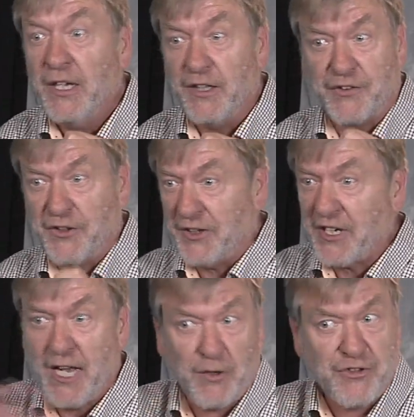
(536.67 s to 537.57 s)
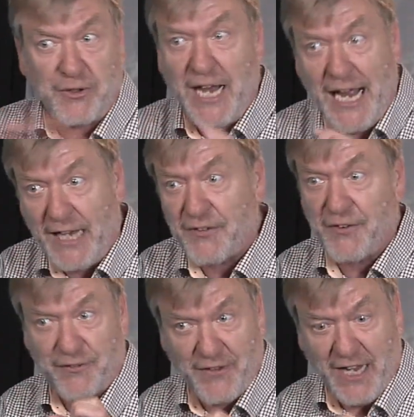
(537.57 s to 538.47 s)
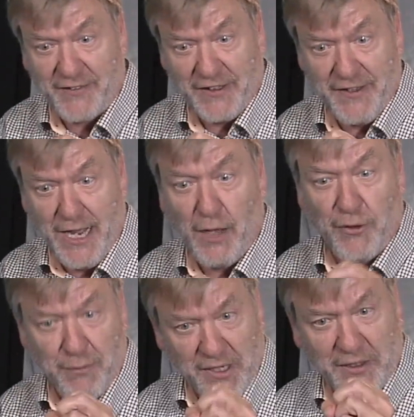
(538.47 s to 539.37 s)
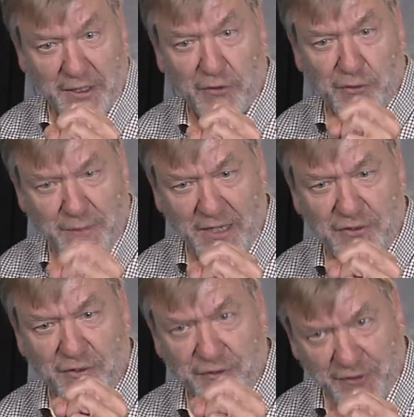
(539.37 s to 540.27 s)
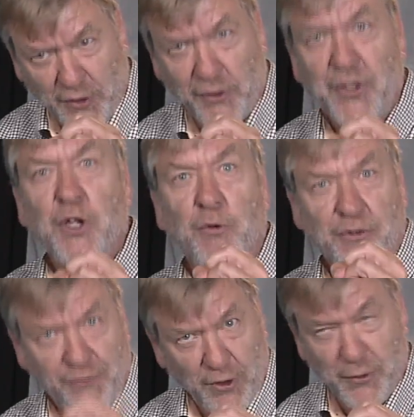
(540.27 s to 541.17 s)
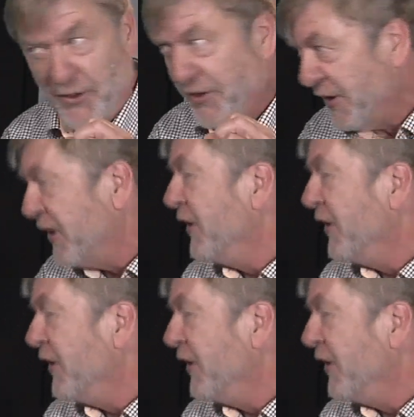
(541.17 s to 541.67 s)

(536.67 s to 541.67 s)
is going to counteract the fact that now the middle ear space is filled with fluid.